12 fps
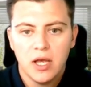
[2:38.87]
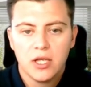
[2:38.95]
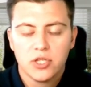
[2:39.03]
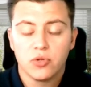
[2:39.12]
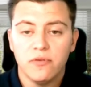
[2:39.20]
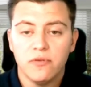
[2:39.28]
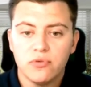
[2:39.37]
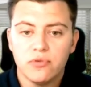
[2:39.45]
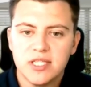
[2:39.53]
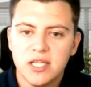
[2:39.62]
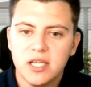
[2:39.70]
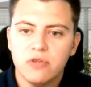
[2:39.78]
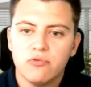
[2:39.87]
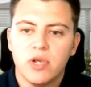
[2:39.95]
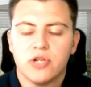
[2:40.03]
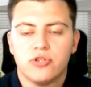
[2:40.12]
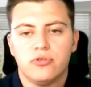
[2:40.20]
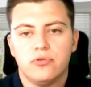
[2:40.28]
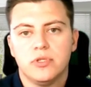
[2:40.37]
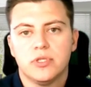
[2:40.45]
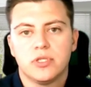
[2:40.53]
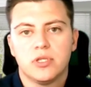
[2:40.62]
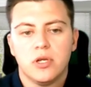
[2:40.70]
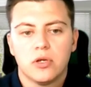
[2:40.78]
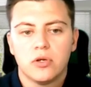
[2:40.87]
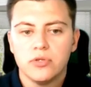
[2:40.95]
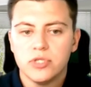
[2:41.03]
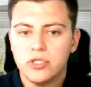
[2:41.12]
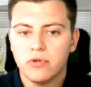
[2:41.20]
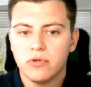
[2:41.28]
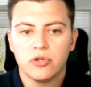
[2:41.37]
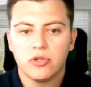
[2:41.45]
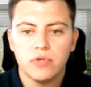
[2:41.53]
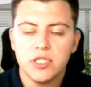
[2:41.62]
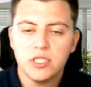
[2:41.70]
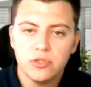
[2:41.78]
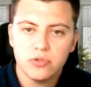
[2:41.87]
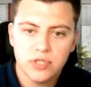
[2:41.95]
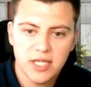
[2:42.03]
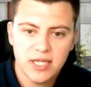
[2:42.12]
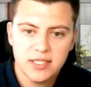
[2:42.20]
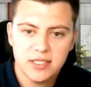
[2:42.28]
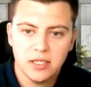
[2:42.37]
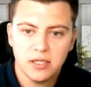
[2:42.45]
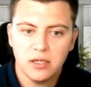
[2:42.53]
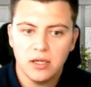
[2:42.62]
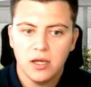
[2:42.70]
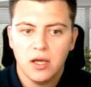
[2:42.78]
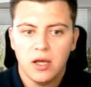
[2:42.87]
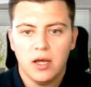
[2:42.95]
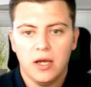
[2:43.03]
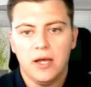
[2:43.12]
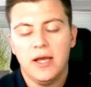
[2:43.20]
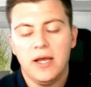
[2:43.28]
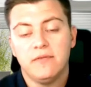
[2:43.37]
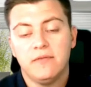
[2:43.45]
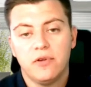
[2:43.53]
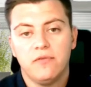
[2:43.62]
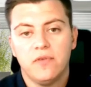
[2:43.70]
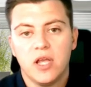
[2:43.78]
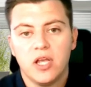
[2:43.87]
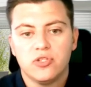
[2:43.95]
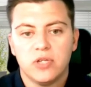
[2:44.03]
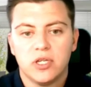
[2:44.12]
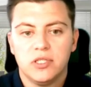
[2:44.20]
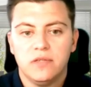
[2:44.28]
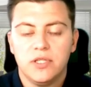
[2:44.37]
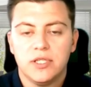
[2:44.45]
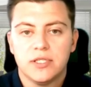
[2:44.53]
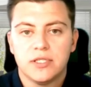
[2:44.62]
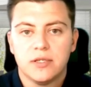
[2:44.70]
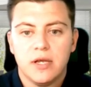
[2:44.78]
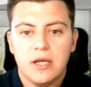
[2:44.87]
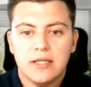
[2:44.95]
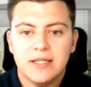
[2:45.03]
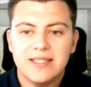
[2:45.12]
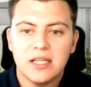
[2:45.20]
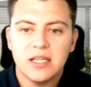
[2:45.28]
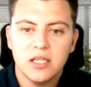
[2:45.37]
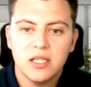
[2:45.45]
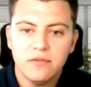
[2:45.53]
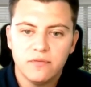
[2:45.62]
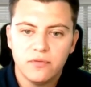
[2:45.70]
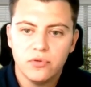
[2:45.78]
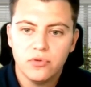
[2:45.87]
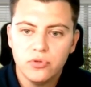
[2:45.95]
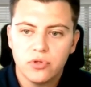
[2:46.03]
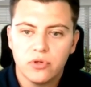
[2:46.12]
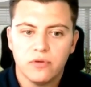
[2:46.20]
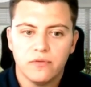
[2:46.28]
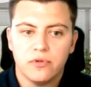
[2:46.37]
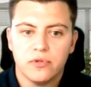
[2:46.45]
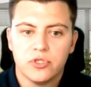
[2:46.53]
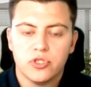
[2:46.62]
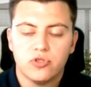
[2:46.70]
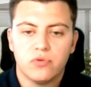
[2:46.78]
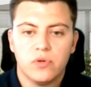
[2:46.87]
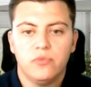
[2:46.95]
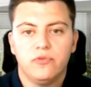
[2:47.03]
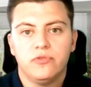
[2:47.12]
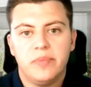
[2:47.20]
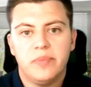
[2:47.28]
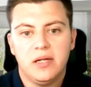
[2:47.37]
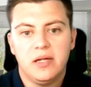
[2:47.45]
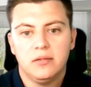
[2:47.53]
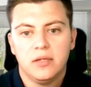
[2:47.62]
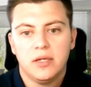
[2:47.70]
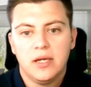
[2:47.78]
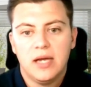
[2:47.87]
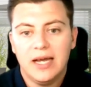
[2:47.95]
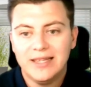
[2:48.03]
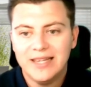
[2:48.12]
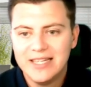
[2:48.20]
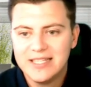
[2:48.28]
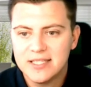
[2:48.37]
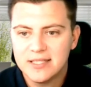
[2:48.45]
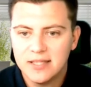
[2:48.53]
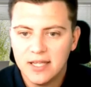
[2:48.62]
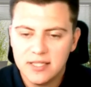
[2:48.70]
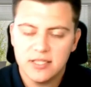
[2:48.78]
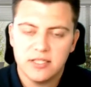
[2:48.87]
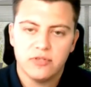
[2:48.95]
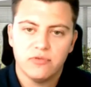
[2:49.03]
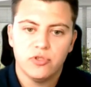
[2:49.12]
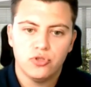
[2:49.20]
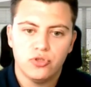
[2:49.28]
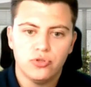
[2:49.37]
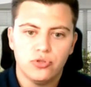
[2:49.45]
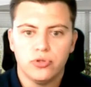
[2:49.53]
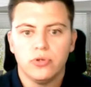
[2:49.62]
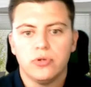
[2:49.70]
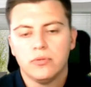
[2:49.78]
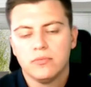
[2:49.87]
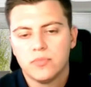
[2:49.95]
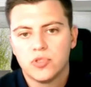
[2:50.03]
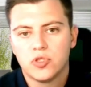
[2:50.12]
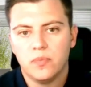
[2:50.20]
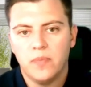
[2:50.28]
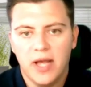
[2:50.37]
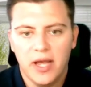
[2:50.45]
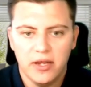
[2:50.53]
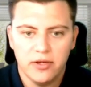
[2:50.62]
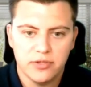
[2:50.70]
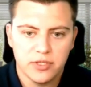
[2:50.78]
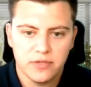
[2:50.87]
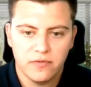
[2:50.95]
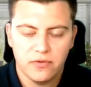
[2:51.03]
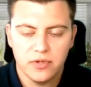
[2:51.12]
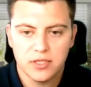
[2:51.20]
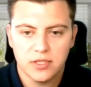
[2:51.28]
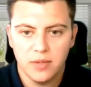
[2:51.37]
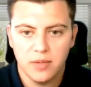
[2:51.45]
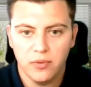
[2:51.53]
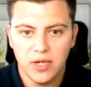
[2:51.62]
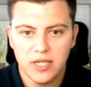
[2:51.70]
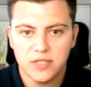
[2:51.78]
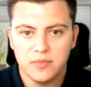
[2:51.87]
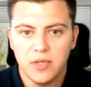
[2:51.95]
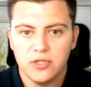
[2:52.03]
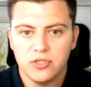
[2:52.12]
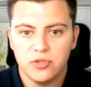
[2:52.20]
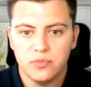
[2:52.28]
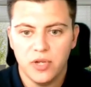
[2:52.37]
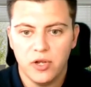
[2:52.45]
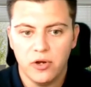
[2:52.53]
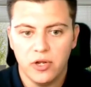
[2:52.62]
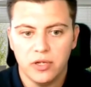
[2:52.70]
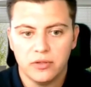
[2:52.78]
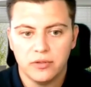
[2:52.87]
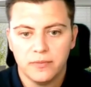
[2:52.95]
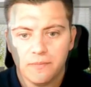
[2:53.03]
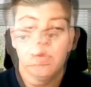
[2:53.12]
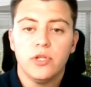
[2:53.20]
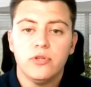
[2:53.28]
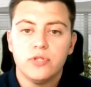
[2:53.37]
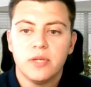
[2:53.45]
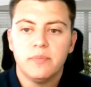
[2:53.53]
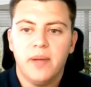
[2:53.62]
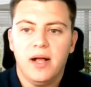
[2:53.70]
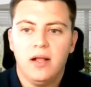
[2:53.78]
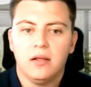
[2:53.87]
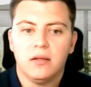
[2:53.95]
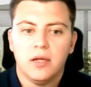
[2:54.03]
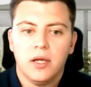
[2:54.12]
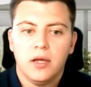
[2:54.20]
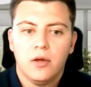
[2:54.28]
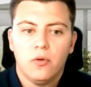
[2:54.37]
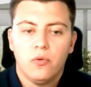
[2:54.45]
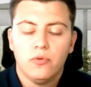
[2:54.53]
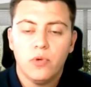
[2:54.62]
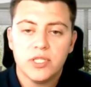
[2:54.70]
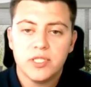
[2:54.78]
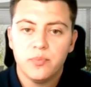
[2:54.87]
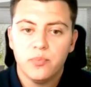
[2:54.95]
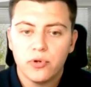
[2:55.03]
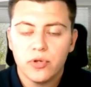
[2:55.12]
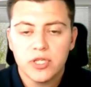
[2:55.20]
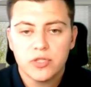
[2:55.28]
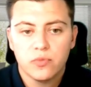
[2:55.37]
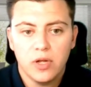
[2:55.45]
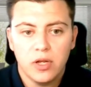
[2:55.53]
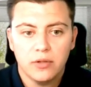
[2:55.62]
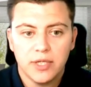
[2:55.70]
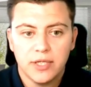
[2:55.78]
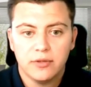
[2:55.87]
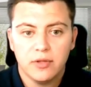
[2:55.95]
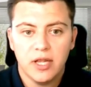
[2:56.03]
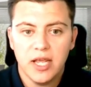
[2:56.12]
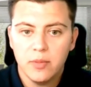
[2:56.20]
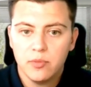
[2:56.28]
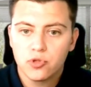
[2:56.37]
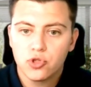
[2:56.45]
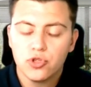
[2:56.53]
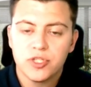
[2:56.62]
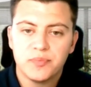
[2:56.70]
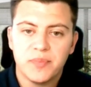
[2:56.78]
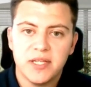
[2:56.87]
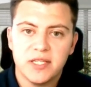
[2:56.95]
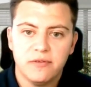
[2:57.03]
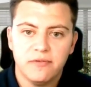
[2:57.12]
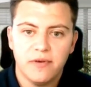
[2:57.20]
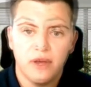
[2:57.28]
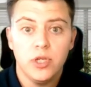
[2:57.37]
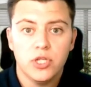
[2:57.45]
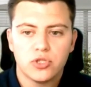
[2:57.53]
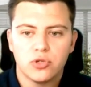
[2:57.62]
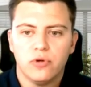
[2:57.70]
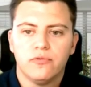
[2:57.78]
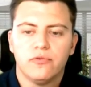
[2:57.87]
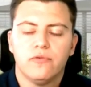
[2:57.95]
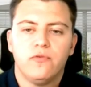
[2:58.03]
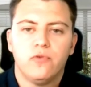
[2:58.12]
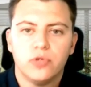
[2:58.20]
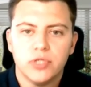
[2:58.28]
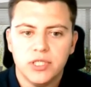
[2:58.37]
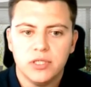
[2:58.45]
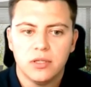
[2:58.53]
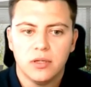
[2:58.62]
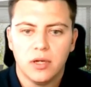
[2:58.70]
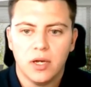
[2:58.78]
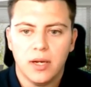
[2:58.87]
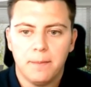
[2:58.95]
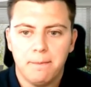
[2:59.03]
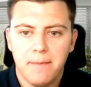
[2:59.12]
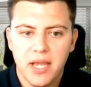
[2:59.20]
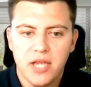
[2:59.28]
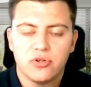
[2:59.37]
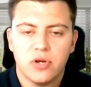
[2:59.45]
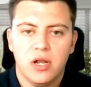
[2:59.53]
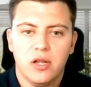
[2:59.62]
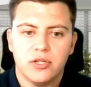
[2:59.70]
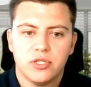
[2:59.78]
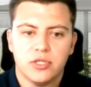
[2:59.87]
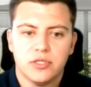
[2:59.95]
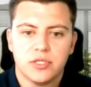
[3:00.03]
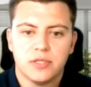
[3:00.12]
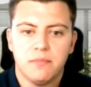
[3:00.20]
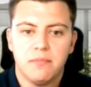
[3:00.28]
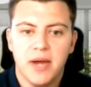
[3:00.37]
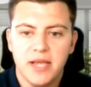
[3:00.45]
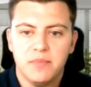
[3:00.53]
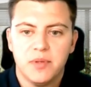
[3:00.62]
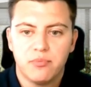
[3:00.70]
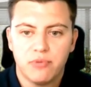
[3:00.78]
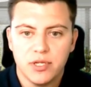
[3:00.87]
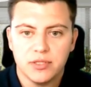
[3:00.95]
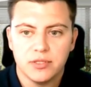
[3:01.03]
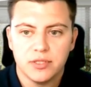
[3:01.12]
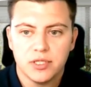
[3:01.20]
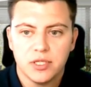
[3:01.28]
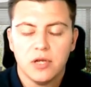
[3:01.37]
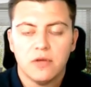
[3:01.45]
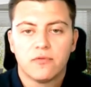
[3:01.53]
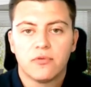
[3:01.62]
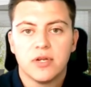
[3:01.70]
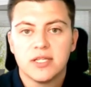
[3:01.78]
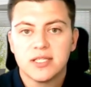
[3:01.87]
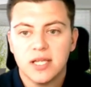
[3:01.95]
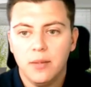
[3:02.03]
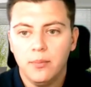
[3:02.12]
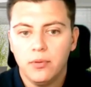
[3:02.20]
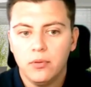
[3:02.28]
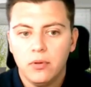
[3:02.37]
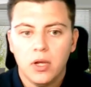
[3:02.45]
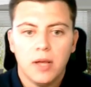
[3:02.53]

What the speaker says: So if you're seeking reassurance, consider increasing your testing and verification activities. This can give you the confidence to remove the PAL, unless it's necessary due to suppliers, for example, as mentioned earlier. And when using PAL, what's important as well that the label should specify which of the 14 major allergens might be present. For example,